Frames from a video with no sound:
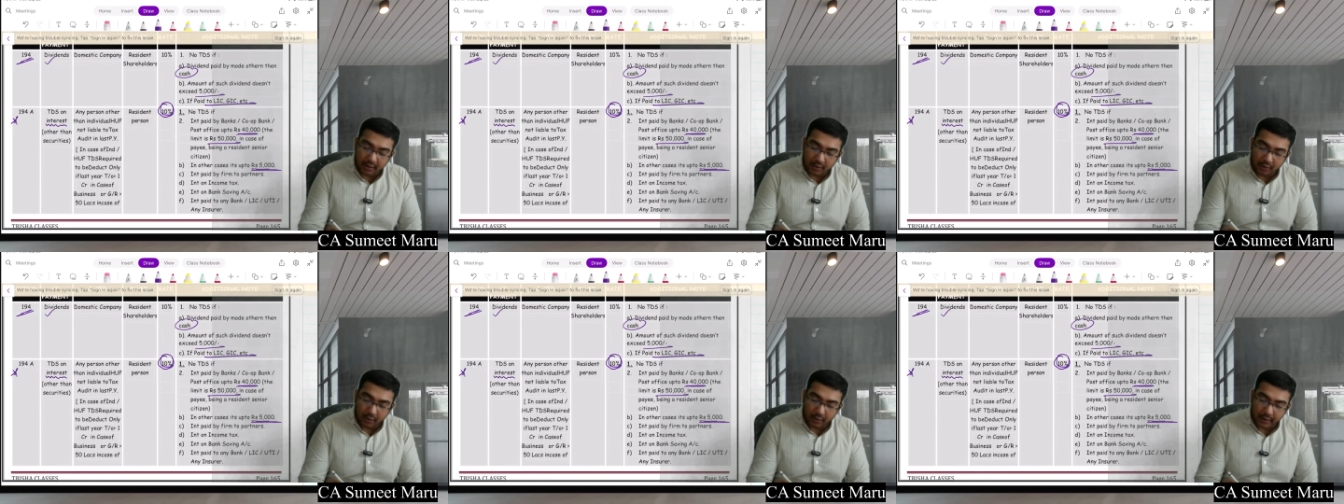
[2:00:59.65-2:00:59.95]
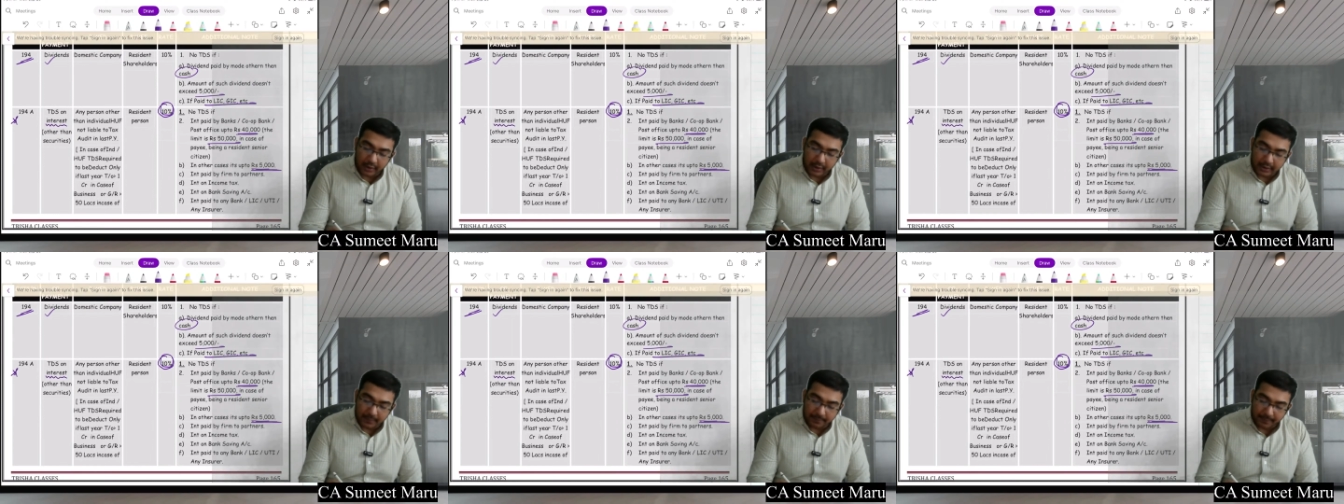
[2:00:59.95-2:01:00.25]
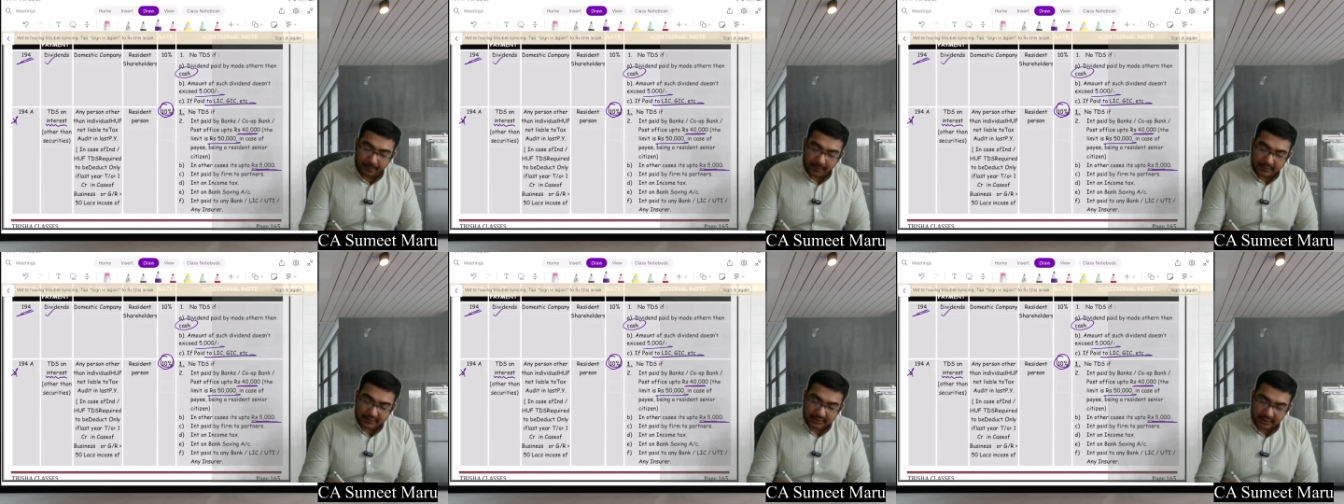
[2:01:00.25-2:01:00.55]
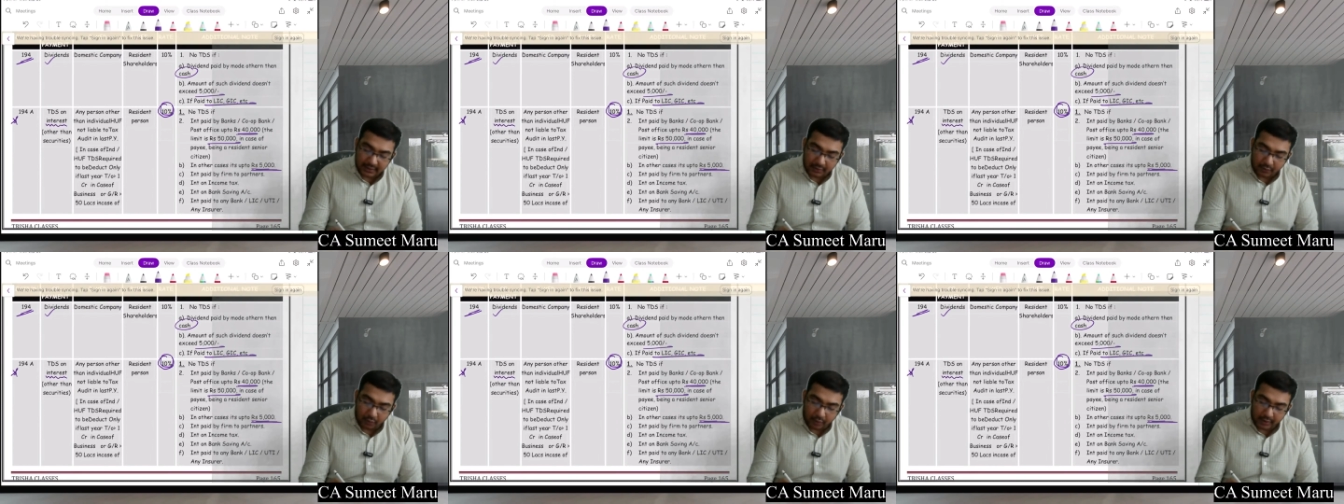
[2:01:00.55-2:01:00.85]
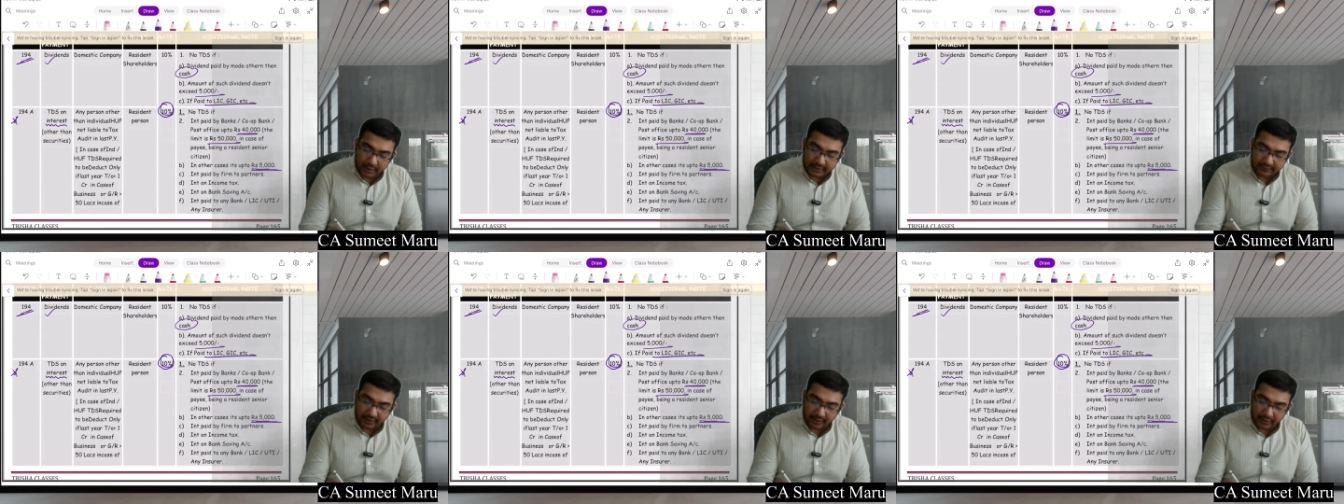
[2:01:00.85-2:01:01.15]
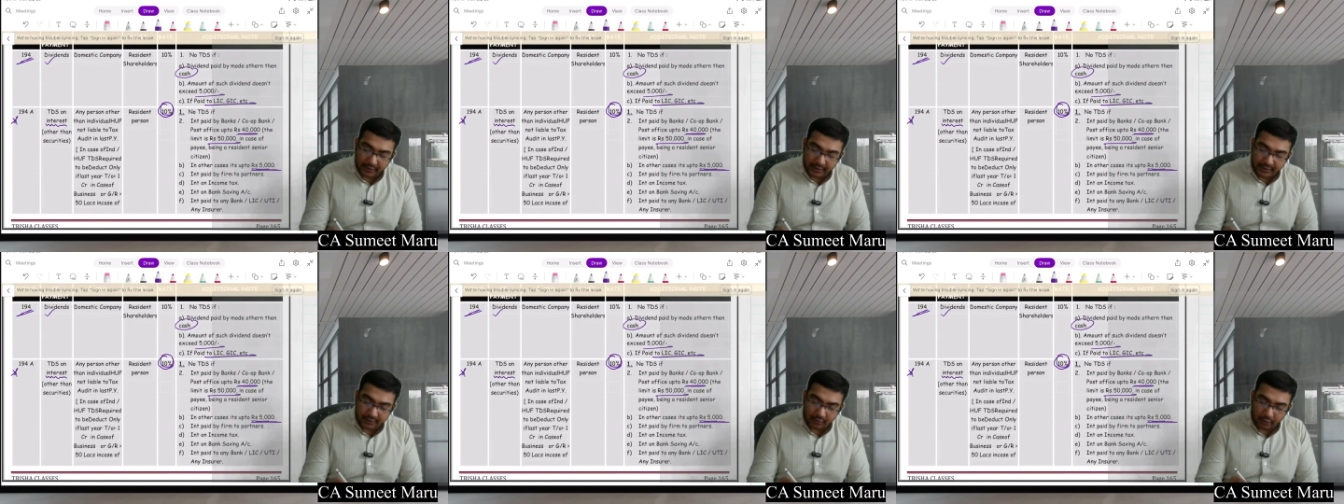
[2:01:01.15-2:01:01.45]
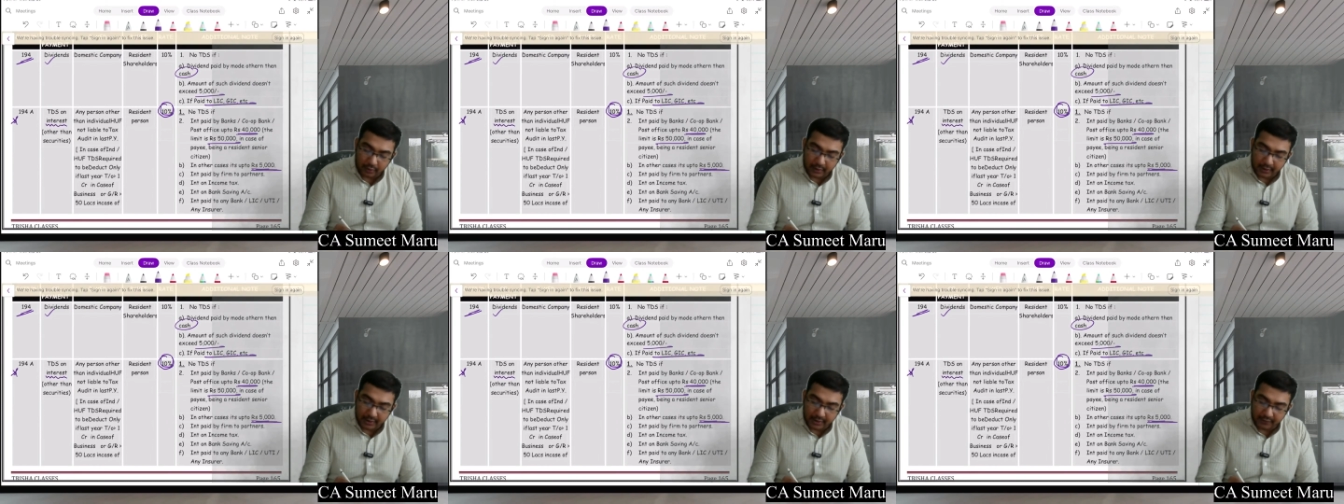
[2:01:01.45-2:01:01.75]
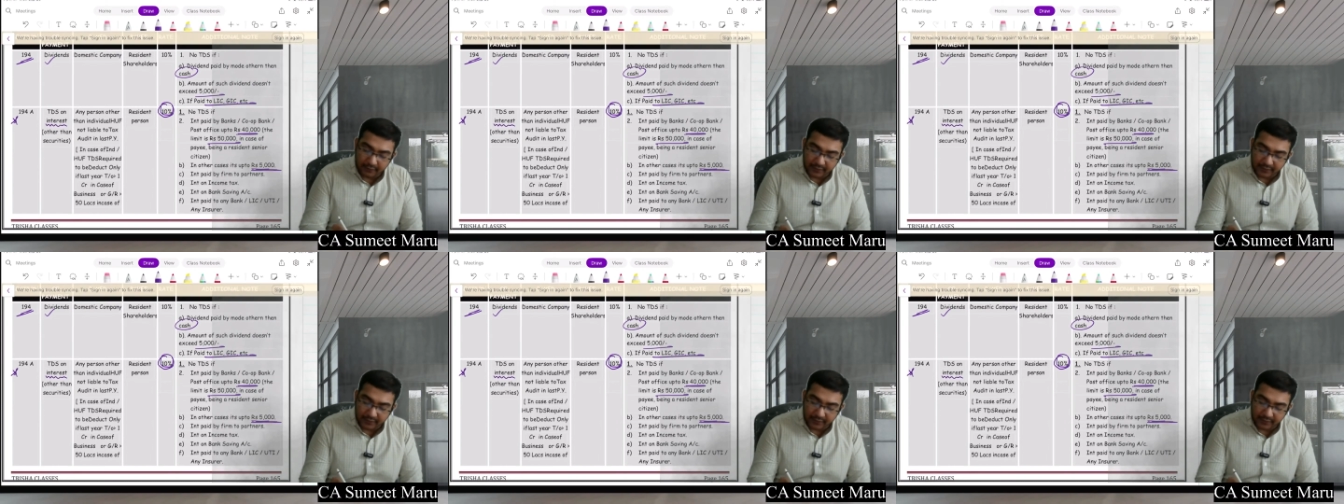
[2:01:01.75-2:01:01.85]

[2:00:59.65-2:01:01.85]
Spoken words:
only the person who requires details, only if